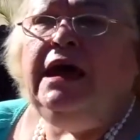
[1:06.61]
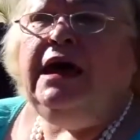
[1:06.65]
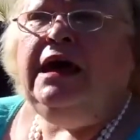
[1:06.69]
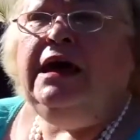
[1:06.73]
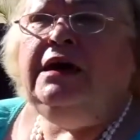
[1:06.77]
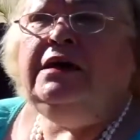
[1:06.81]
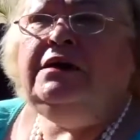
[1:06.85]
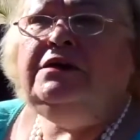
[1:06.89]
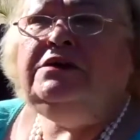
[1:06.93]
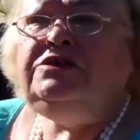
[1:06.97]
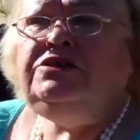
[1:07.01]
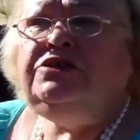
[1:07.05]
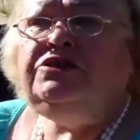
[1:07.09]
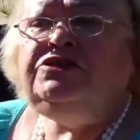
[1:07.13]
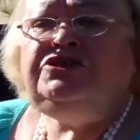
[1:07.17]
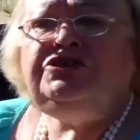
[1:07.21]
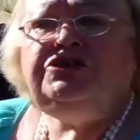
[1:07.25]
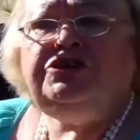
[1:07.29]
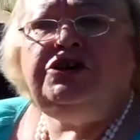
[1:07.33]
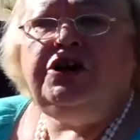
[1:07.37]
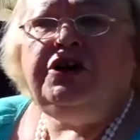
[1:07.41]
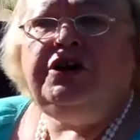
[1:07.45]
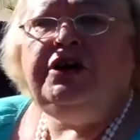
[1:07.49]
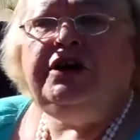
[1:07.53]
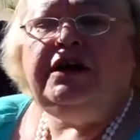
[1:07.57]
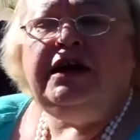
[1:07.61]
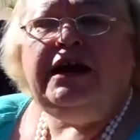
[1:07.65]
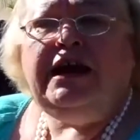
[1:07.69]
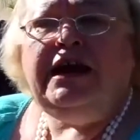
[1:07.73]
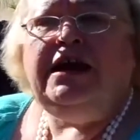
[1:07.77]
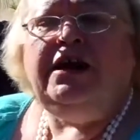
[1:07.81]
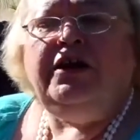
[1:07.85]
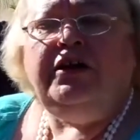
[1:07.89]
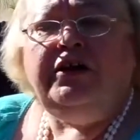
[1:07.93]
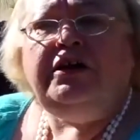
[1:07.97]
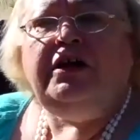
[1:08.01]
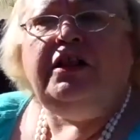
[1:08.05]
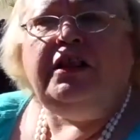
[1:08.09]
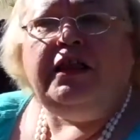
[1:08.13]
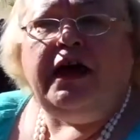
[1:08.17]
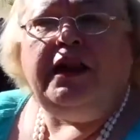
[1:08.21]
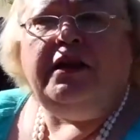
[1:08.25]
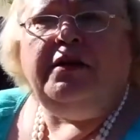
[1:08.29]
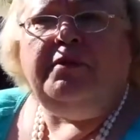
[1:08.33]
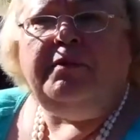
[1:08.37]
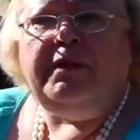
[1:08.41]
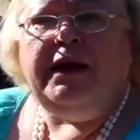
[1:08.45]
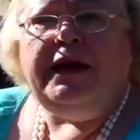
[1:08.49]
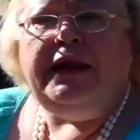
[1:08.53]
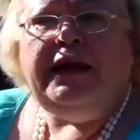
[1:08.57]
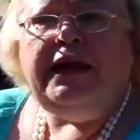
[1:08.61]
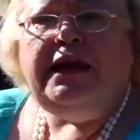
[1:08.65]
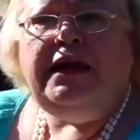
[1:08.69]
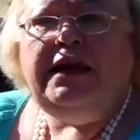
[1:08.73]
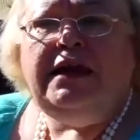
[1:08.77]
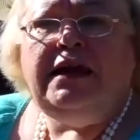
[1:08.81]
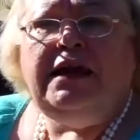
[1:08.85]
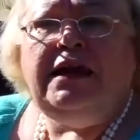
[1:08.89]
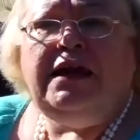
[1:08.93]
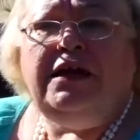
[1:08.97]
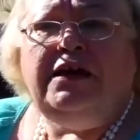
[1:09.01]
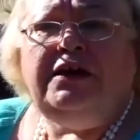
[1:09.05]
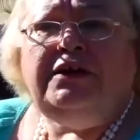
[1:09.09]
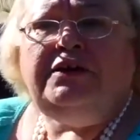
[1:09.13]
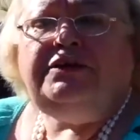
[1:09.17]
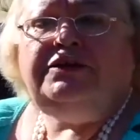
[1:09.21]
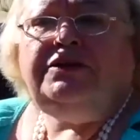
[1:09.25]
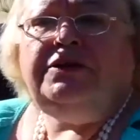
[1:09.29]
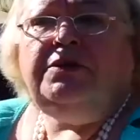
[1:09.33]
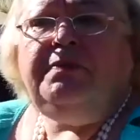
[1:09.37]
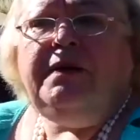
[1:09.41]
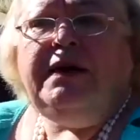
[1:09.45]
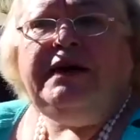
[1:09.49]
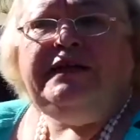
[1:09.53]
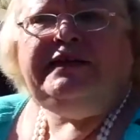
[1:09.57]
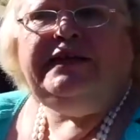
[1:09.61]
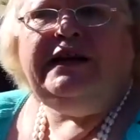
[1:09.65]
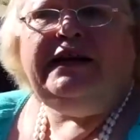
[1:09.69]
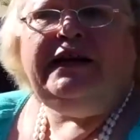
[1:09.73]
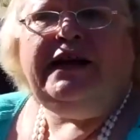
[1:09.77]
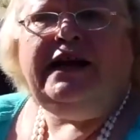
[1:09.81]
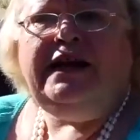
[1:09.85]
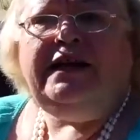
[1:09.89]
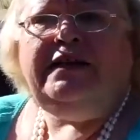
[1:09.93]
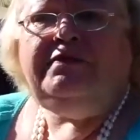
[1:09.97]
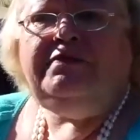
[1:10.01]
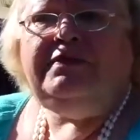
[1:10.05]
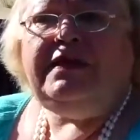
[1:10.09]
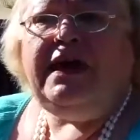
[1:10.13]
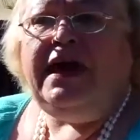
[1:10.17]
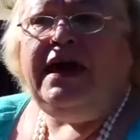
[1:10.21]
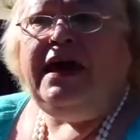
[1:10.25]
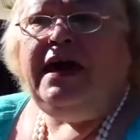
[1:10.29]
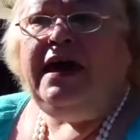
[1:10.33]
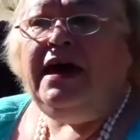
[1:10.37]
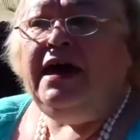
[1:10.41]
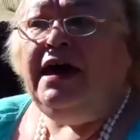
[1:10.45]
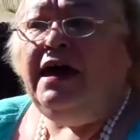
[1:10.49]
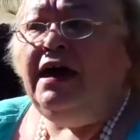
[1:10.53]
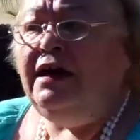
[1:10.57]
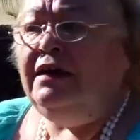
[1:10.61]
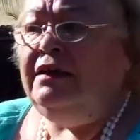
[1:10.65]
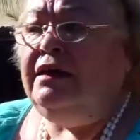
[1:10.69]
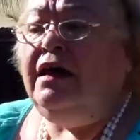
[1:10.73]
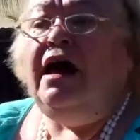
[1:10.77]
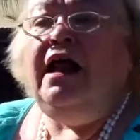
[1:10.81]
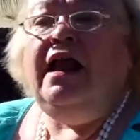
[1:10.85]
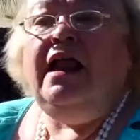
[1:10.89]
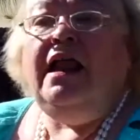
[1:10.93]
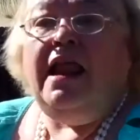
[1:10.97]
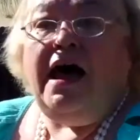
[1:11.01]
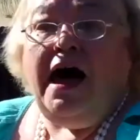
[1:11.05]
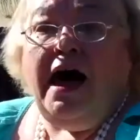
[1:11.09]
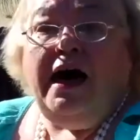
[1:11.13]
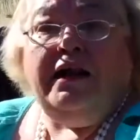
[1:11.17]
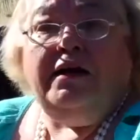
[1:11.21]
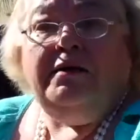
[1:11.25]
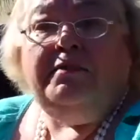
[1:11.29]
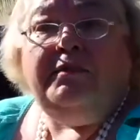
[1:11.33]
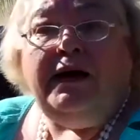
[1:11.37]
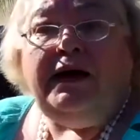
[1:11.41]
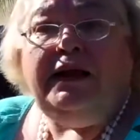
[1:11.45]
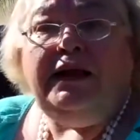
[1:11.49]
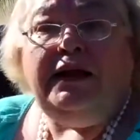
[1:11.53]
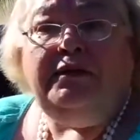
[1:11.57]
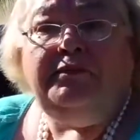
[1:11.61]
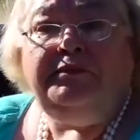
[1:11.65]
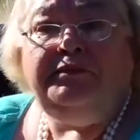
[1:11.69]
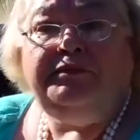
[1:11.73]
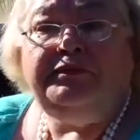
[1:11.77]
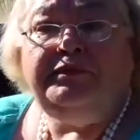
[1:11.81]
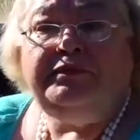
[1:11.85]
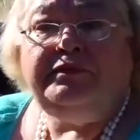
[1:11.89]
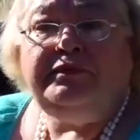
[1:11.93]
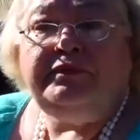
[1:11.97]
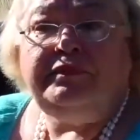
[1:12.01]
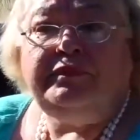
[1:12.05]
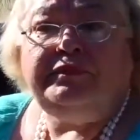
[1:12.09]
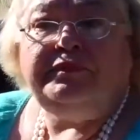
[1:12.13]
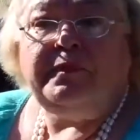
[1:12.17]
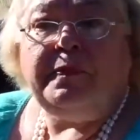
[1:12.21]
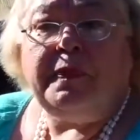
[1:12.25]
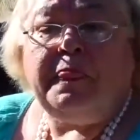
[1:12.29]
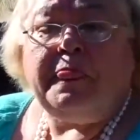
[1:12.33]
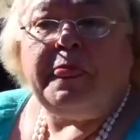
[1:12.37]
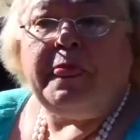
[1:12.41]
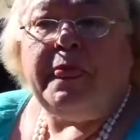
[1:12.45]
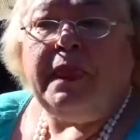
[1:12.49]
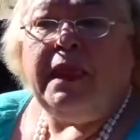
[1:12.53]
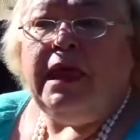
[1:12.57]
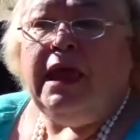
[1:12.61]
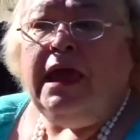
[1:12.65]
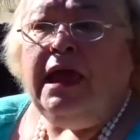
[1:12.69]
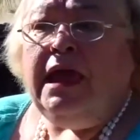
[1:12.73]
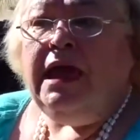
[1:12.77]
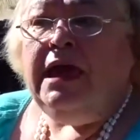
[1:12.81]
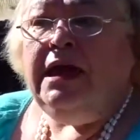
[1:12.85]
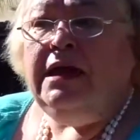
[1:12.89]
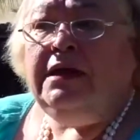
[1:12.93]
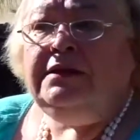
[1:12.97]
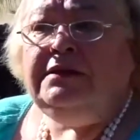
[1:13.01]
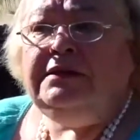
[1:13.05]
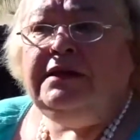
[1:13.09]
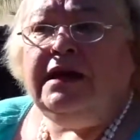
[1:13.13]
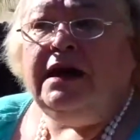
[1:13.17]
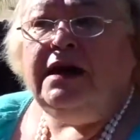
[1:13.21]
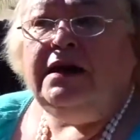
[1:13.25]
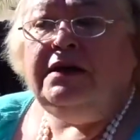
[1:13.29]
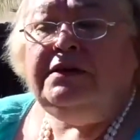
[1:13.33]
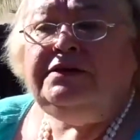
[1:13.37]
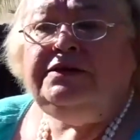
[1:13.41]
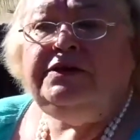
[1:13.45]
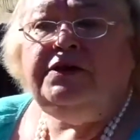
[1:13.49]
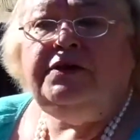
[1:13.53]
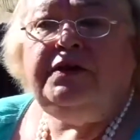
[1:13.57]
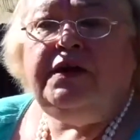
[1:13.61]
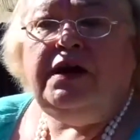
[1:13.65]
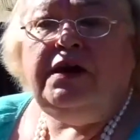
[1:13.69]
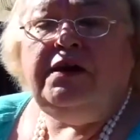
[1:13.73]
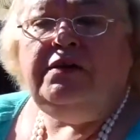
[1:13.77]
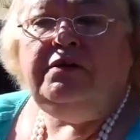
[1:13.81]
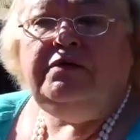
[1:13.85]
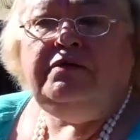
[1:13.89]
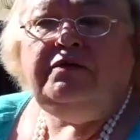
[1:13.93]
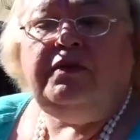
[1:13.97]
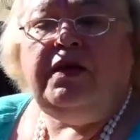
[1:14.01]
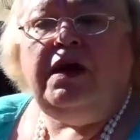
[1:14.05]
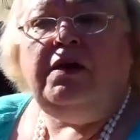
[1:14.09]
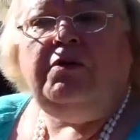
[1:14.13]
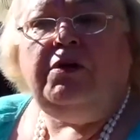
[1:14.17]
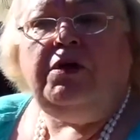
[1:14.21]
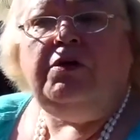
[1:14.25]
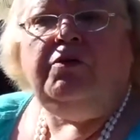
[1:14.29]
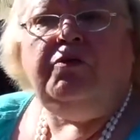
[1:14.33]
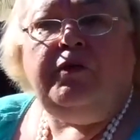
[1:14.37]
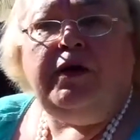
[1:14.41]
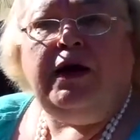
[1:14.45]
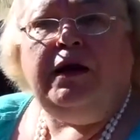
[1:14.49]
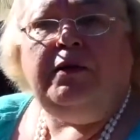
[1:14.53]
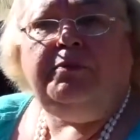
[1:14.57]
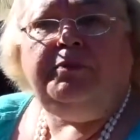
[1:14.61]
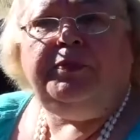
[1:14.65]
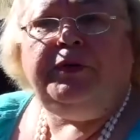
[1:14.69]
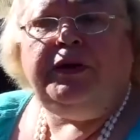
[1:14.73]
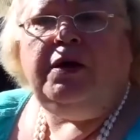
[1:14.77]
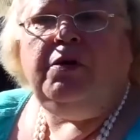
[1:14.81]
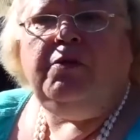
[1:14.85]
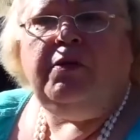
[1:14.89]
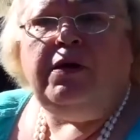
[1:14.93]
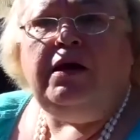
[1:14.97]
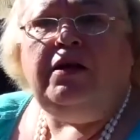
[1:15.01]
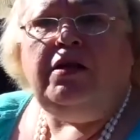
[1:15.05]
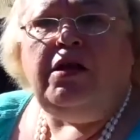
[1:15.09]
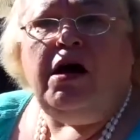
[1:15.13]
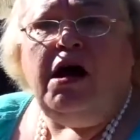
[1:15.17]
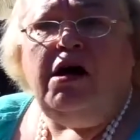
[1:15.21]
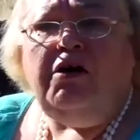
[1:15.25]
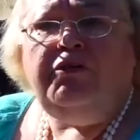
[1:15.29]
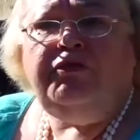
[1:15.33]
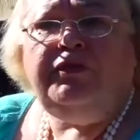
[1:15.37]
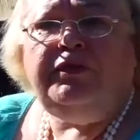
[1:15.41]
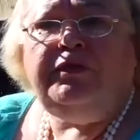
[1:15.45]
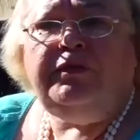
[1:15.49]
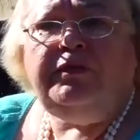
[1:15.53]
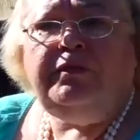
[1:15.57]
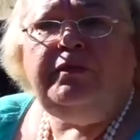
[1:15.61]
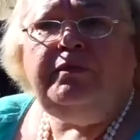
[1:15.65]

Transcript: And so he earned a lot of money. So basically, they had a lot of money, and so they were pretty well off.